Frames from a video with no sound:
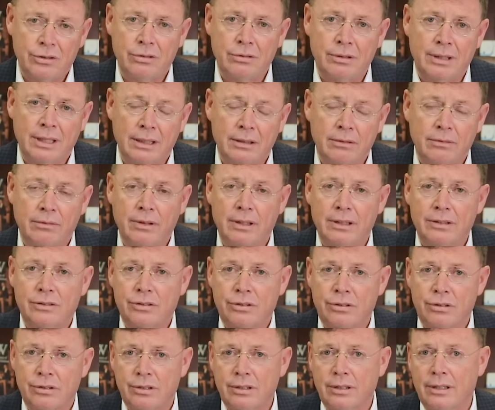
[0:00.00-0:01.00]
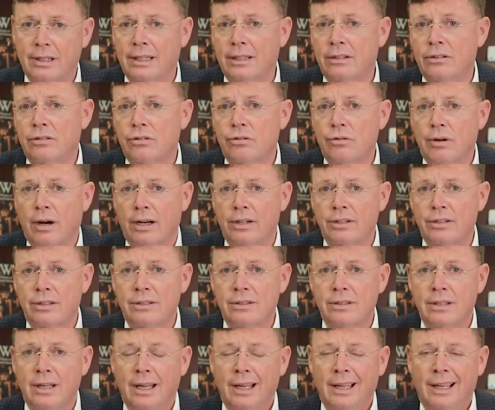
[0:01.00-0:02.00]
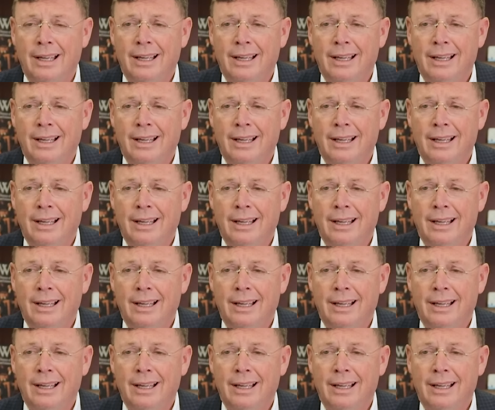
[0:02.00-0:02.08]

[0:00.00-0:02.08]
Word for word: to give certain instructions.